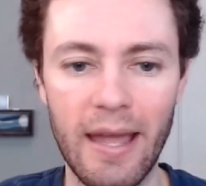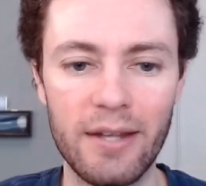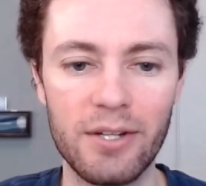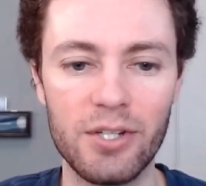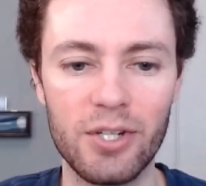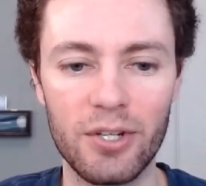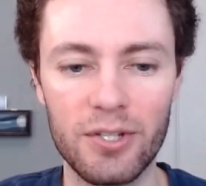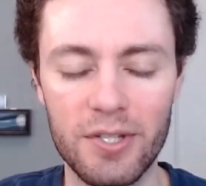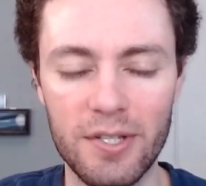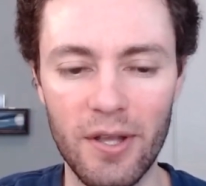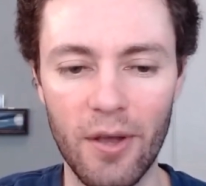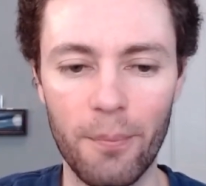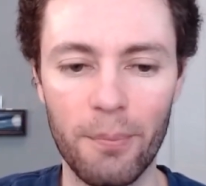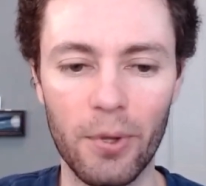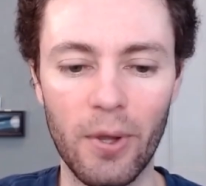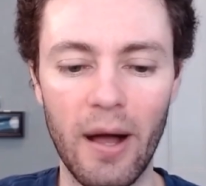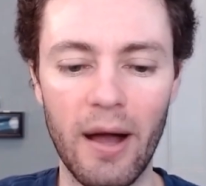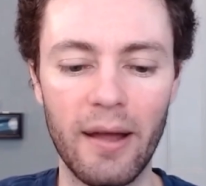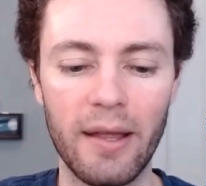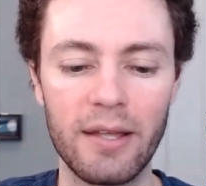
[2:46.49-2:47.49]
and just
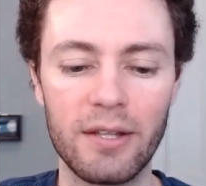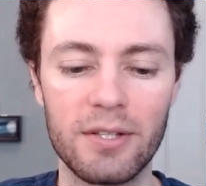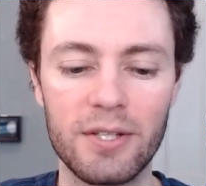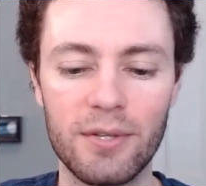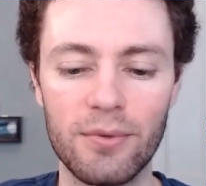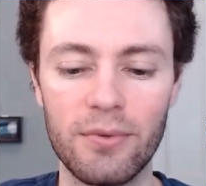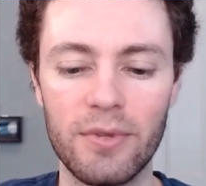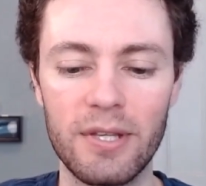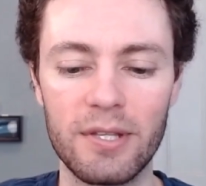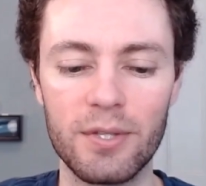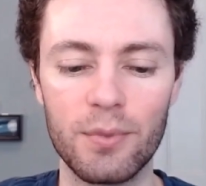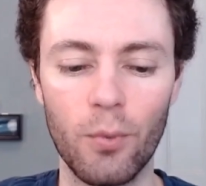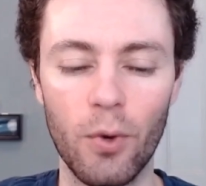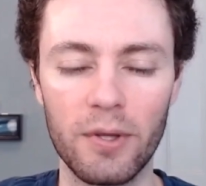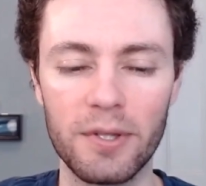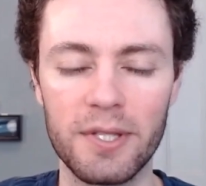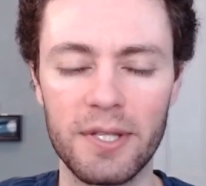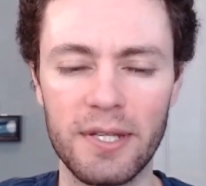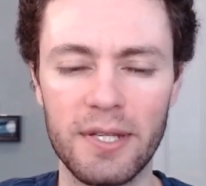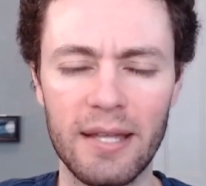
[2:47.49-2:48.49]
apply it to this
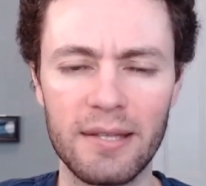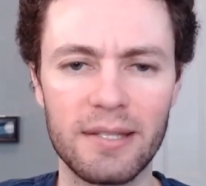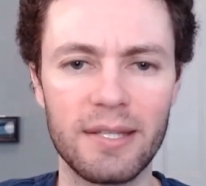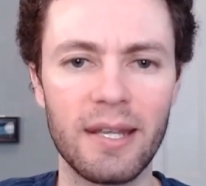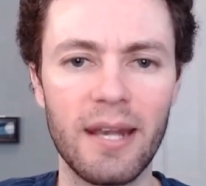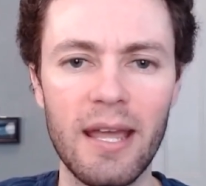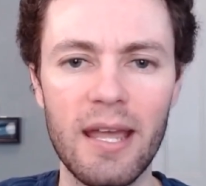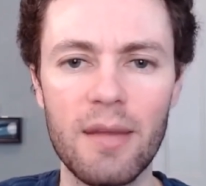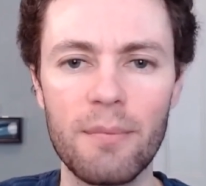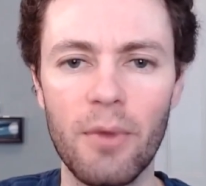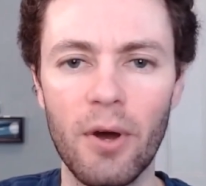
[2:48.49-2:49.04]
once again today.